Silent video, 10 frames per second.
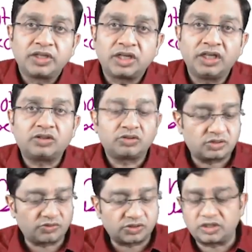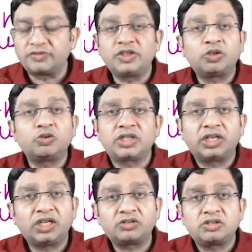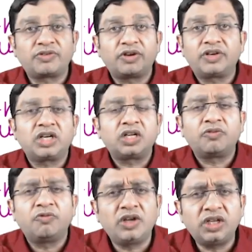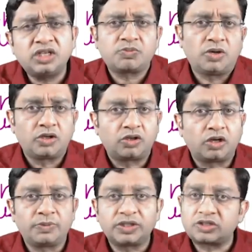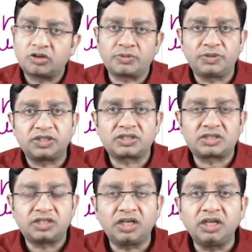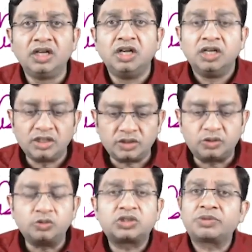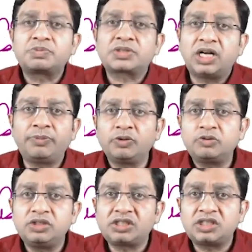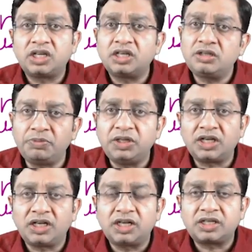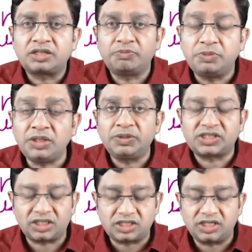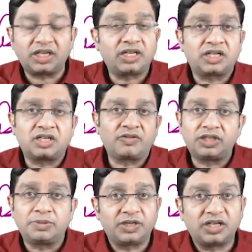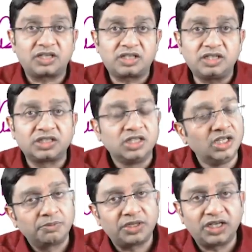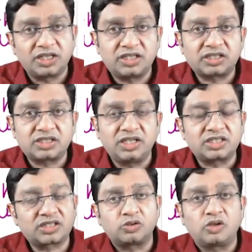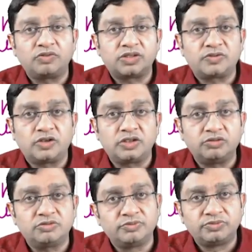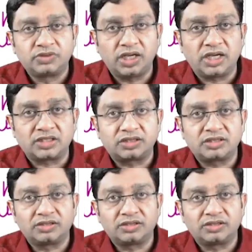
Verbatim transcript: right so this was one of the question asked so they have taken a very small topic scorpion sting do subscribe to this channel be collect be basically connected with the pediatrics pediatrics next is always for you thanks